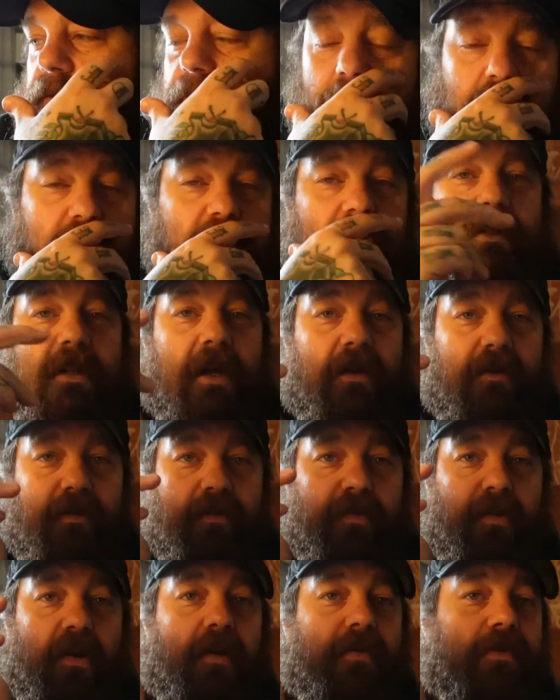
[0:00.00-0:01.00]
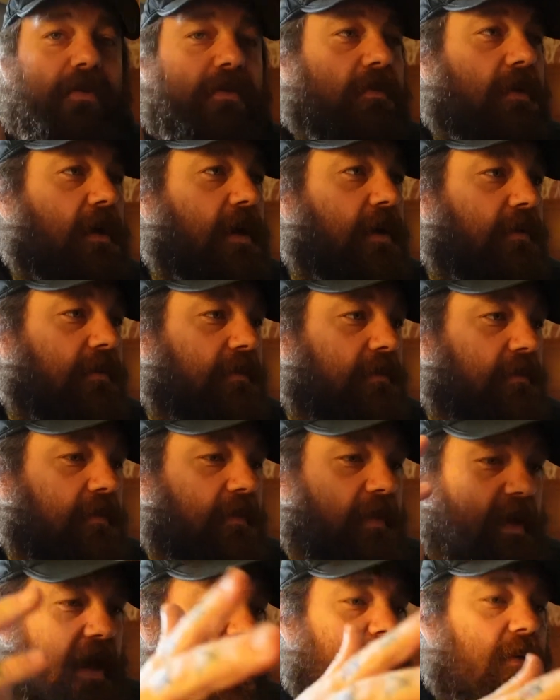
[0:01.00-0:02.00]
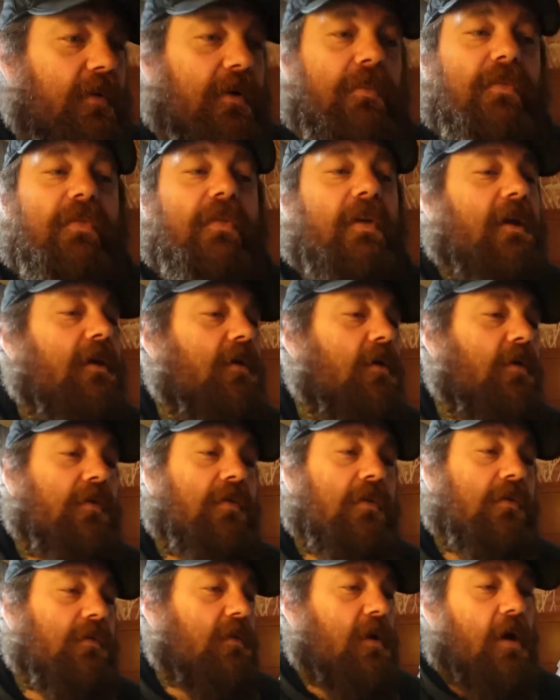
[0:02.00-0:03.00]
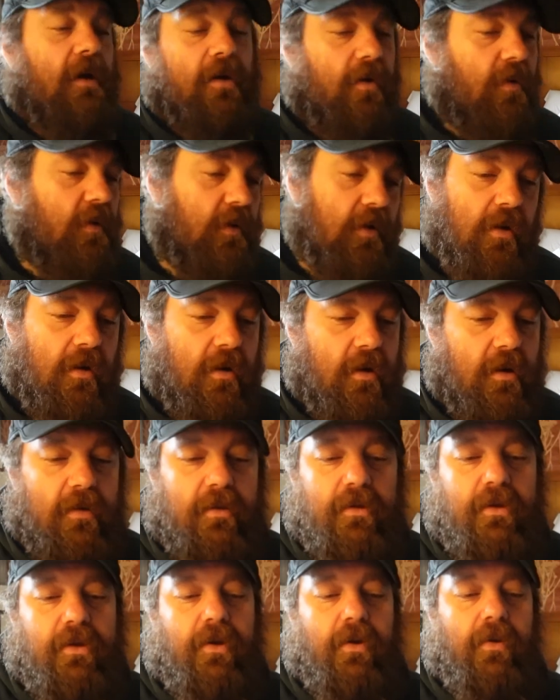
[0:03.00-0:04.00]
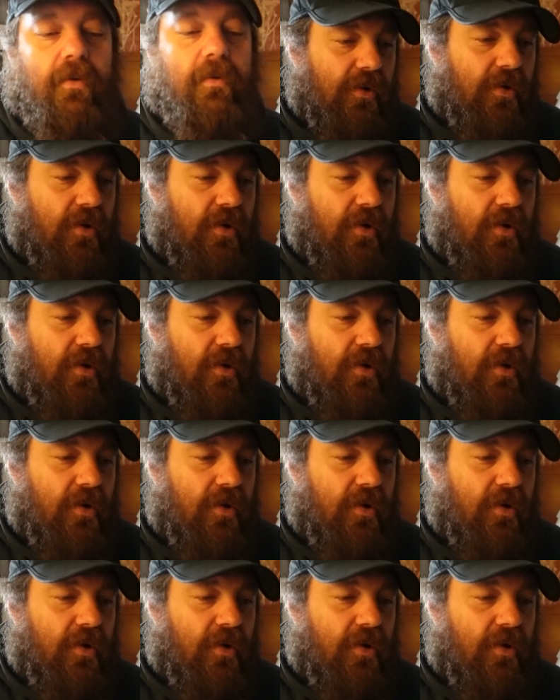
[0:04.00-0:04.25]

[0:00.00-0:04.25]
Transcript: So mostly that revolves around that, what I'm saying, you oh, know, if there's a lot going on, you know.